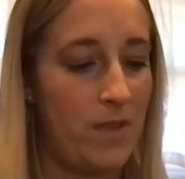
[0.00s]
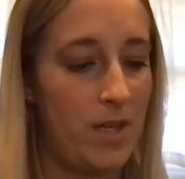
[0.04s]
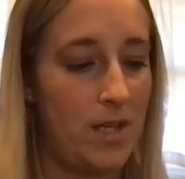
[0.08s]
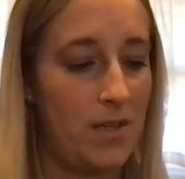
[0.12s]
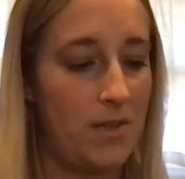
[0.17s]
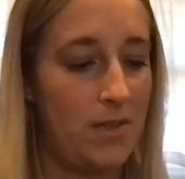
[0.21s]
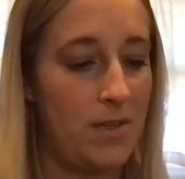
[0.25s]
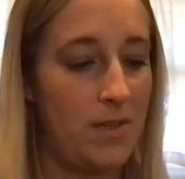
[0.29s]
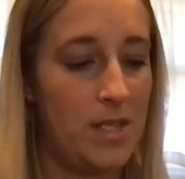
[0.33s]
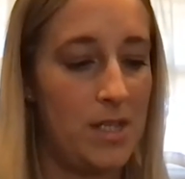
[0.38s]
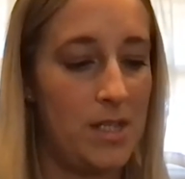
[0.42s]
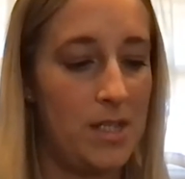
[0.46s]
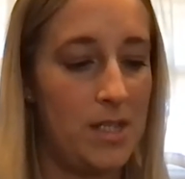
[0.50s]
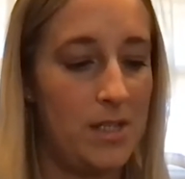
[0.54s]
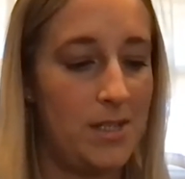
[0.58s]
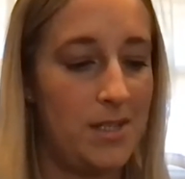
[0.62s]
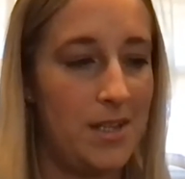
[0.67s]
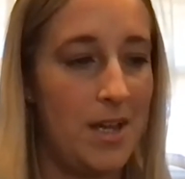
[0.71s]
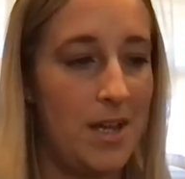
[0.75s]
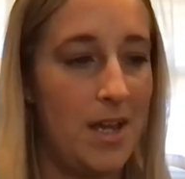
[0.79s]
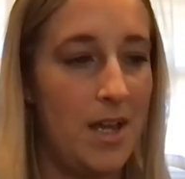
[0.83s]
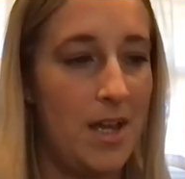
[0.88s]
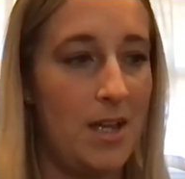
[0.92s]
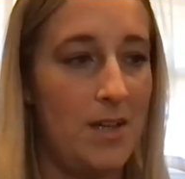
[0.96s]
like these
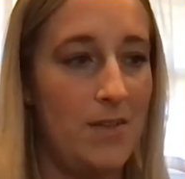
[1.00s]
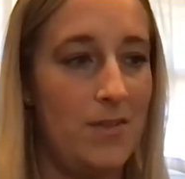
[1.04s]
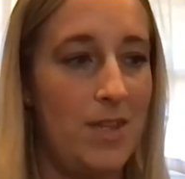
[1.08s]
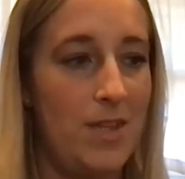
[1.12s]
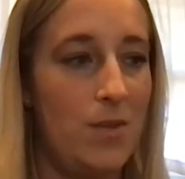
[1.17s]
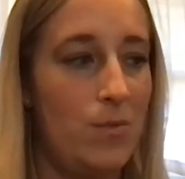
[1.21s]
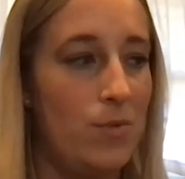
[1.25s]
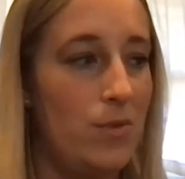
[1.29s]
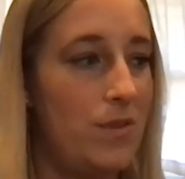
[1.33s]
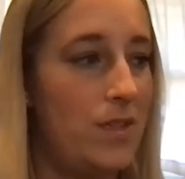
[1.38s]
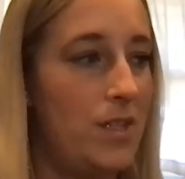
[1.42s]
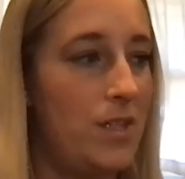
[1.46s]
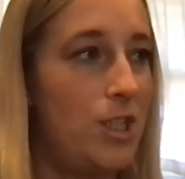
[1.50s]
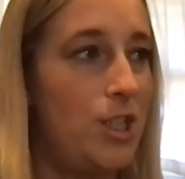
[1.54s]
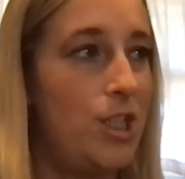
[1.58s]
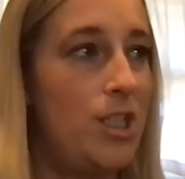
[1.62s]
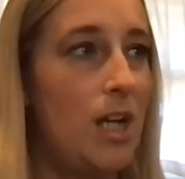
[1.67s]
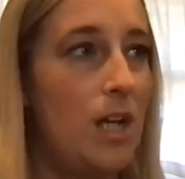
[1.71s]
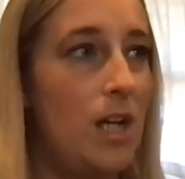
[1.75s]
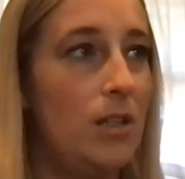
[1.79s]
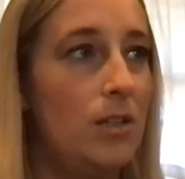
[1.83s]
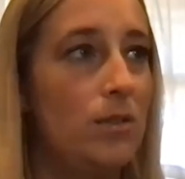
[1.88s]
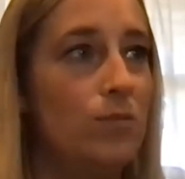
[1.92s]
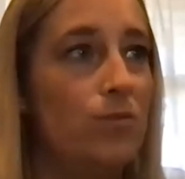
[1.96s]
they were these
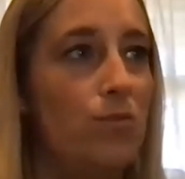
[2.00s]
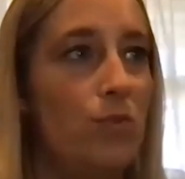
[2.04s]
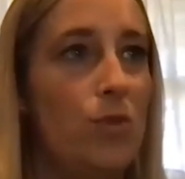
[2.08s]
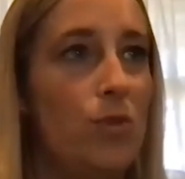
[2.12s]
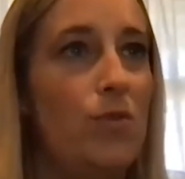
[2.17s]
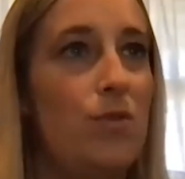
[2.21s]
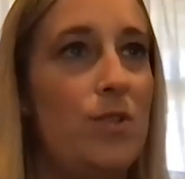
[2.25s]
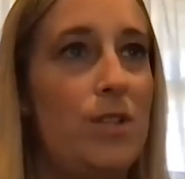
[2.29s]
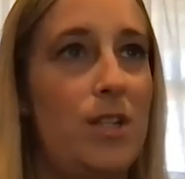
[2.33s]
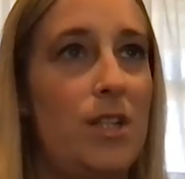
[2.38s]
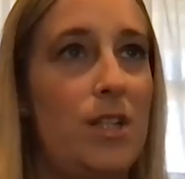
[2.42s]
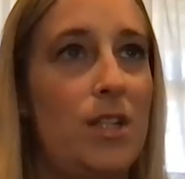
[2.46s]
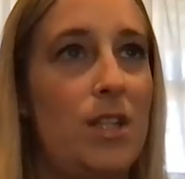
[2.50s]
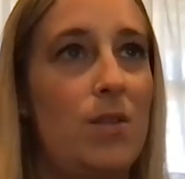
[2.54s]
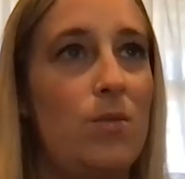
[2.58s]
yellow roses.